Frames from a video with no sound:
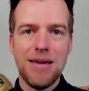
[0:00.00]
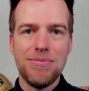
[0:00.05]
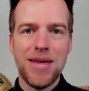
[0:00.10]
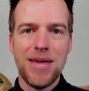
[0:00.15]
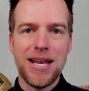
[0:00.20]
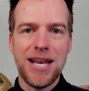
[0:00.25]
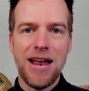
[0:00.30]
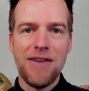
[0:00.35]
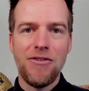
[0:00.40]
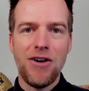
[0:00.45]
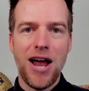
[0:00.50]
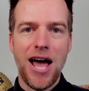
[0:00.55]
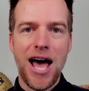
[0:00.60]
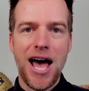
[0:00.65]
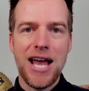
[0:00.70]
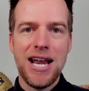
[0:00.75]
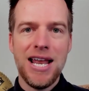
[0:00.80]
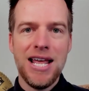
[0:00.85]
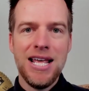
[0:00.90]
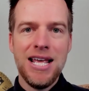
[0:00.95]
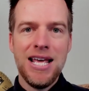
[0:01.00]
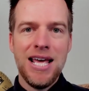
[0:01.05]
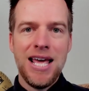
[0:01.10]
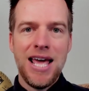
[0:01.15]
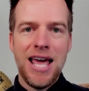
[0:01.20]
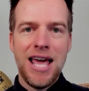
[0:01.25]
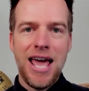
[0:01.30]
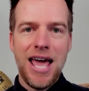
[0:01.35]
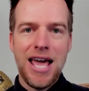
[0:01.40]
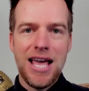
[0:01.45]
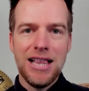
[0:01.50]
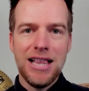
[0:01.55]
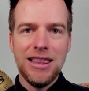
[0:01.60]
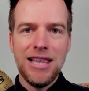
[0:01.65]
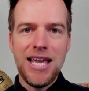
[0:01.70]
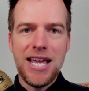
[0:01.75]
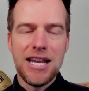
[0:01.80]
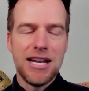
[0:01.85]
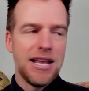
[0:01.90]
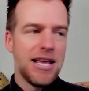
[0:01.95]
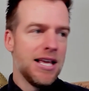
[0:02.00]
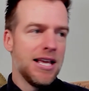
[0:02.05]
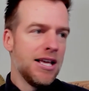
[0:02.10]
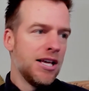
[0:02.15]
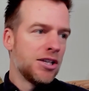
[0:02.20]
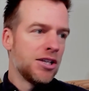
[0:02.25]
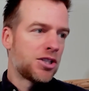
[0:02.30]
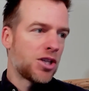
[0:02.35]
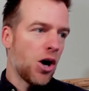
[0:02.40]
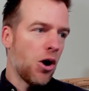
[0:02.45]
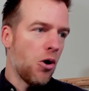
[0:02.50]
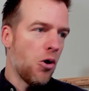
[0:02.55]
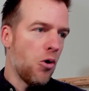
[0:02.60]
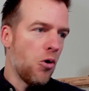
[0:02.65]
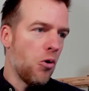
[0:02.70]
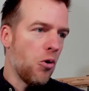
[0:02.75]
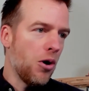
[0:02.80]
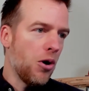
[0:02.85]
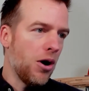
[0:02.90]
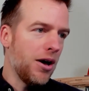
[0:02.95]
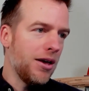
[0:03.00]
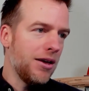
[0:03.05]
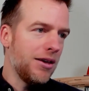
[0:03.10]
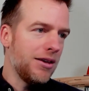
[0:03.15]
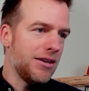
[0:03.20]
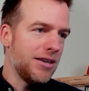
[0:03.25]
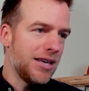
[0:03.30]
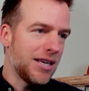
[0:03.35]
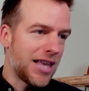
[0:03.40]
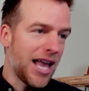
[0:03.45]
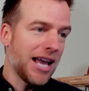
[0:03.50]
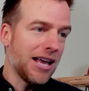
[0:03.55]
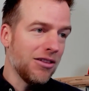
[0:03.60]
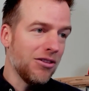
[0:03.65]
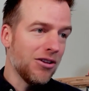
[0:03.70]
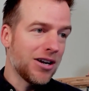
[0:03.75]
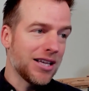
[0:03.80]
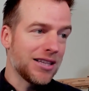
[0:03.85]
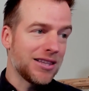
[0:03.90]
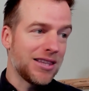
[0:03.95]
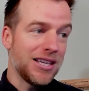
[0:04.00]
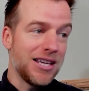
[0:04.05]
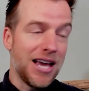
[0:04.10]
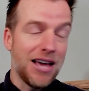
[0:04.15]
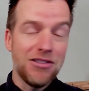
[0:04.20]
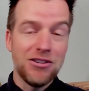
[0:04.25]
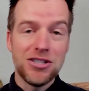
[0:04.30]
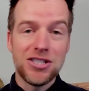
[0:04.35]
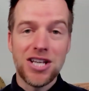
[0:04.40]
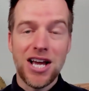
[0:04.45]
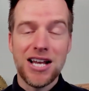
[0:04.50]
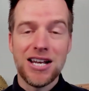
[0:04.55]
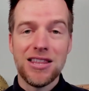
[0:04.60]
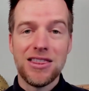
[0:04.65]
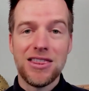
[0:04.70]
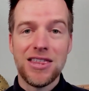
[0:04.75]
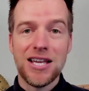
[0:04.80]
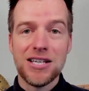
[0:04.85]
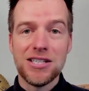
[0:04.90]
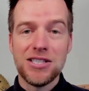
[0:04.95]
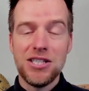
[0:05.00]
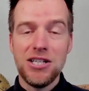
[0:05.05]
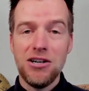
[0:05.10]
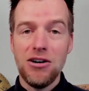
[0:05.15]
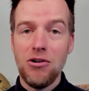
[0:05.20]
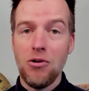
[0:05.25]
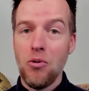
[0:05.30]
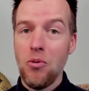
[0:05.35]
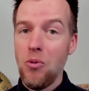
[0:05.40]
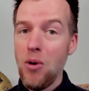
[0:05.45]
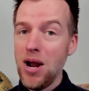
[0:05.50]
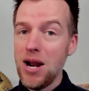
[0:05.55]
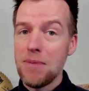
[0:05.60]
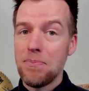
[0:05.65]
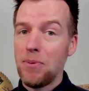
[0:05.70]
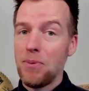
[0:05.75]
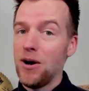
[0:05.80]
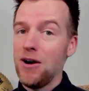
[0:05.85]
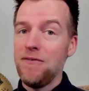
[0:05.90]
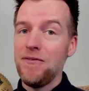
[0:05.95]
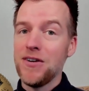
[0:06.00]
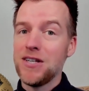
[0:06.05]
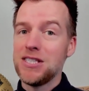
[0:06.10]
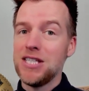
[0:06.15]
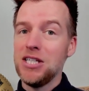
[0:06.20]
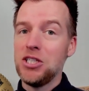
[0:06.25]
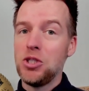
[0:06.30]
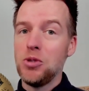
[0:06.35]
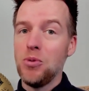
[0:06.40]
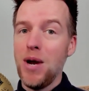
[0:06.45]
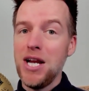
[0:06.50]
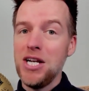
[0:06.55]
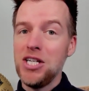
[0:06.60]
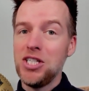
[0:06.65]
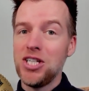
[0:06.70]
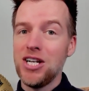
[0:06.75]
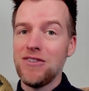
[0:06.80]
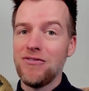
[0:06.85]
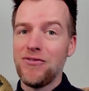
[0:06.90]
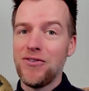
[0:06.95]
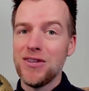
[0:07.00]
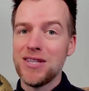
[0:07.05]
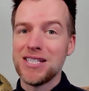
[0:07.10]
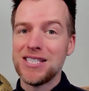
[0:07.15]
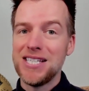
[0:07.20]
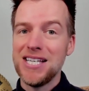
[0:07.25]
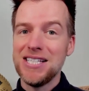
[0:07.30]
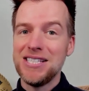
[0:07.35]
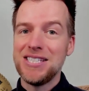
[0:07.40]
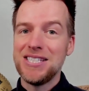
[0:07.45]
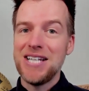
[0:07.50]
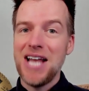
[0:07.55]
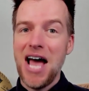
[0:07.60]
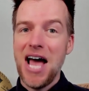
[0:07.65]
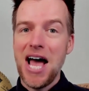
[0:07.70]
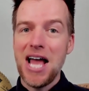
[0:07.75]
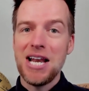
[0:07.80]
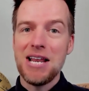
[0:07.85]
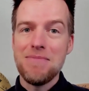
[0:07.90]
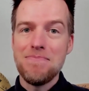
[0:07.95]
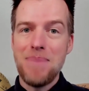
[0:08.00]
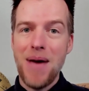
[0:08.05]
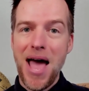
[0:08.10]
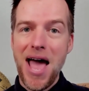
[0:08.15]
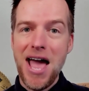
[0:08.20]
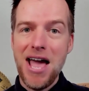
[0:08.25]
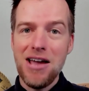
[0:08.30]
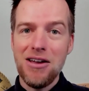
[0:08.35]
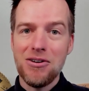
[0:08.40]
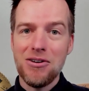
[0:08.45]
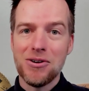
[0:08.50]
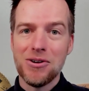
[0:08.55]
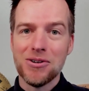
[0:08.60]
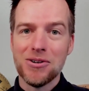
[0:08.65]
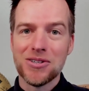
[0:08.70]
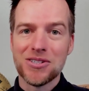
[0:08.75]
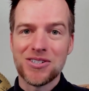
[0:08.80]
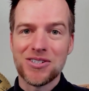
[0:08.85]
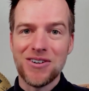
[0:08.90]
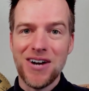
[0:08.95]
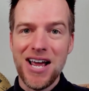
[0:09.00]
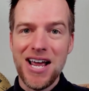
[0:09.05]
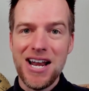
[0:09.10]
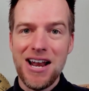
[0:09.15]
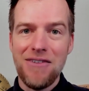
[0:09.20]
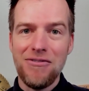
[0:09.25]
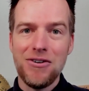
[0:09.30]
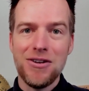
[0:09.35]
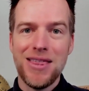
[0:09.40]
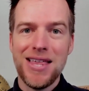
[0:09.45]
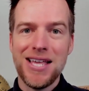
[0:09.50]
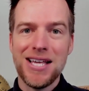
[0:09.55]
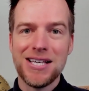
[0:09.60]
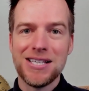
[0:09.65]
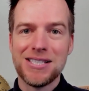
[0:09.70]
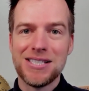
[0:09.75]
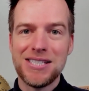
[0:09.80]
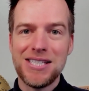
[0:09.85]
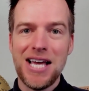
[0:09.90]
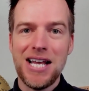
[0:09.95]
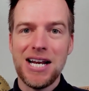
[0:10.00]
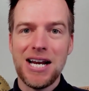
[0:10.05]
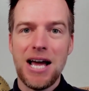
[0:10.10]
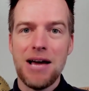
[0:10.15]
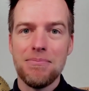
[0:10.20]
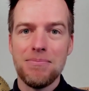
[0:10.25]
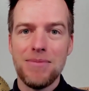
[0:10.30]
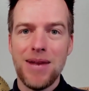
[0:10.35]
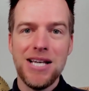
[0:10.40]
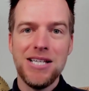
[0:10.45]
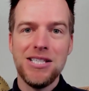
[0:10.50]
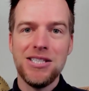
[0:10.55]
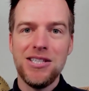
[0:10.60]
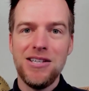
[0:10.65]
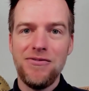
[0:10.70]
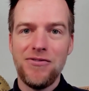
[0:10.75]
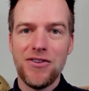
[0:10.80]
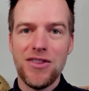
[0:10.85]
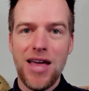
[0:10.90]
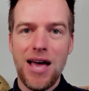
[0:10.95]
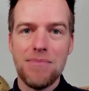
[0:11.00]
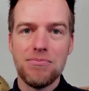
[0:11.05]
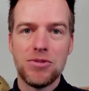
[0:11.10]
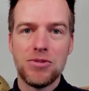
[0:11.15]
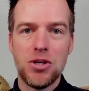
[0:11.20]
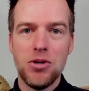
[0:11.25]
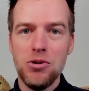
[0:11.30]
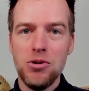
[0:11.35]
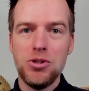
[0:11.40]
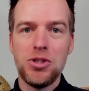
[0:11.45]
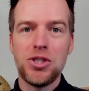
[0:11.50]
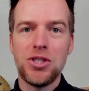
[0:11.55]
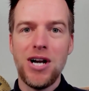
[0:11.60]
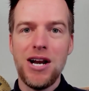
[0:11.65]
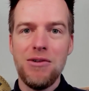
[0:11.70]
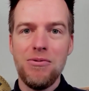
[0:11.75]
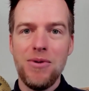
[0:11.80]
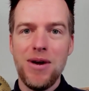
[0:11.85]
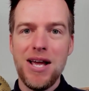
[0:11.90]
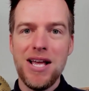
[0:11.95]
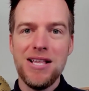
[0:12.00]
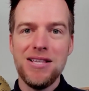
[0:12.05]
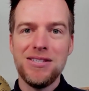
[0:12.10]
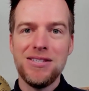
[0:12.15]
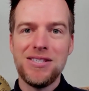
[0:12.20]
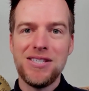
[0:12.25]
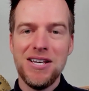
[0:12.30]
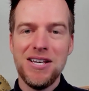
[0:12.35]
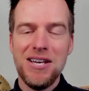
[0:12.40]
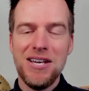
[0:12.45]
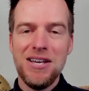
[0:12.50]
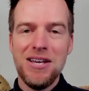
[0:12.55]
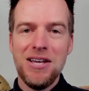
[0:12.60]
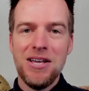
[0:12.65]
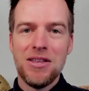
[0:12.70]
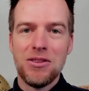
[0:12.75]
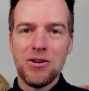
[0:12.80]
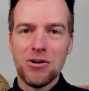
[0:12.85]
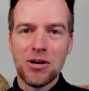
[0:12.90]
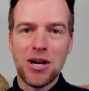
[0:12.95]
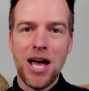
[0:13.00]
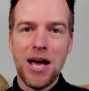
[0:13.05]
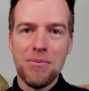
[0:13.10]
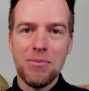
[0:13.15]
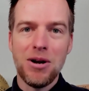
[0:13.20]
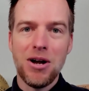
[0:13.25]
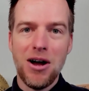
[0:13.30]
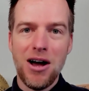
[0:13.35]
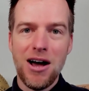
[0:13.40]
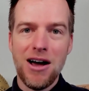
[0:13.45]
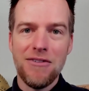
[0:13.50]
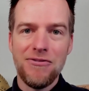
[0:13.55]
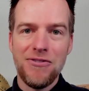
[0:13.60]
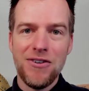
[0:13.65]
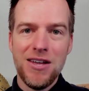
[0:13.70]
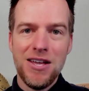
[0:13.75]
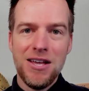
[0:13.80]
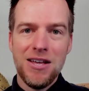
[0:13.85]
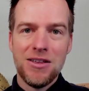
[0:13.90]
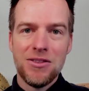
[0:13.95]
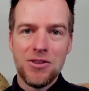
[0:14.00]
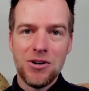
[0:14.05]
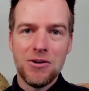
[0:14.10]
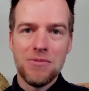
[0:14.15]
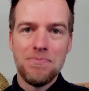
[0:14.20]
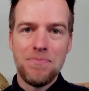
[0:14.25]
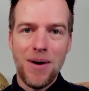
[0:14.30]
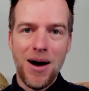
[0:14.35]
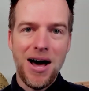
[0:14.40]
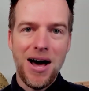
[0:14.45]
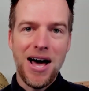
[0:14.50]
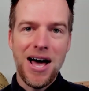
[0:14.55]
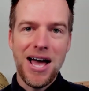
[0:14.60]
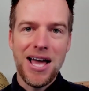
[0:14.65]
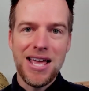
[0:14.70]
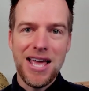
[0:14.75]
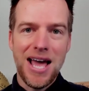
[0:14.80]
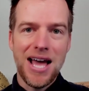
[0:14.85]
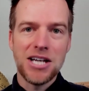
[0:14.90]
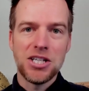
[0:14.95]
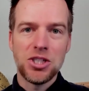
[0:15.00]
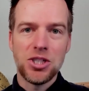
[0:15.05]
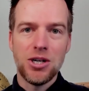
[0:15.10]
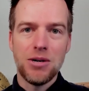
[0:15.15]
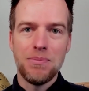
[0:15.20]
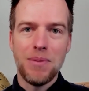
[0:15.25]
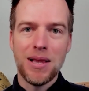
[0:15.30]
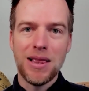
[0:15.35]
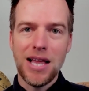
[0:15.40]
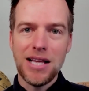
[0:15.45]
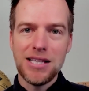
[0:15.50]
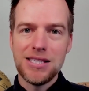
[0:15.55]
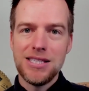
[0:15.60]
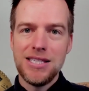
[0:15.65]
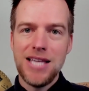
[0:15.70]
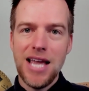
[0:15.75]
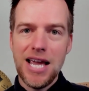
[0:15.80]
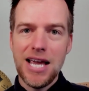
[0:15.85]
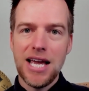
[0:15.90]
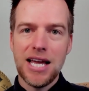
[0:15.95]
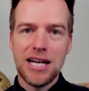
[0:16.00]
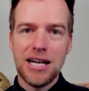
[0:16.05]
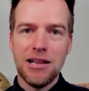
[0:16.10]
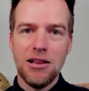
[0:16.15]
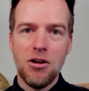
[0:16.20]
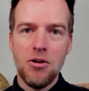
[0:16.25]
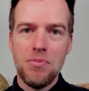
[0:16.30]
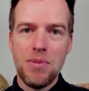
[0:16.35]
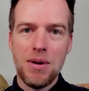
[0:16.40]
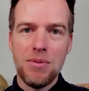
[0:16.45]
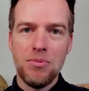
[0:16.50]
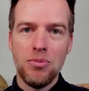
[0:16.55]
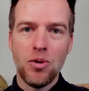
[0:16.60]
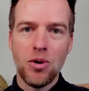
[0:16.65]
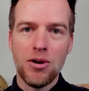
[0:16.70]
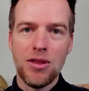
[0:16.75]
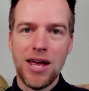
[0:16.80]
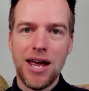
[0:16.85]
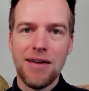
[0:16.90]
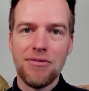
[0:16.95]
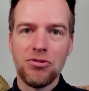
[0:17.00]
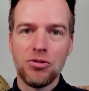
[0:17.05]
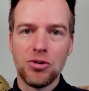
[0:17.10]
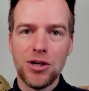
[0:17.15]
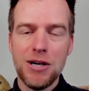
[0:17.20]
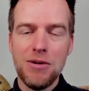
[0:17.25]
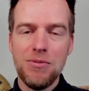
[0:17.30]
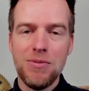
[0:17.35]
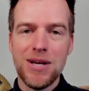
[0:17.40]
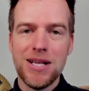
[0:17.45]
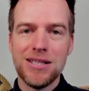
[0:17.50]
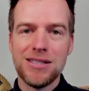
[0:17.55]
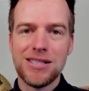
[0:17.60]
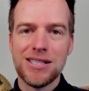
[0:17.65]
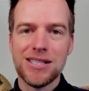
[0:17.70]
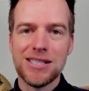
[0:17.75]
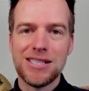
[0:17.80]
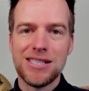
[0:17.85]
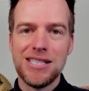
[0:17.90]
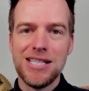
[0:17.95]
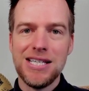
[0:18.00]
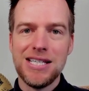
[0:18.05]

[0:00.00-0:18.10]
game. They never had a lead. So you take a look at the other side of things here. What a perfect situation for the Cincinnati Bengals, right? Everything's setting up nicely for them. Two straight wins. They're coming off their bye. Yeah, sure, but let's dig in a little bit more. They had three wins this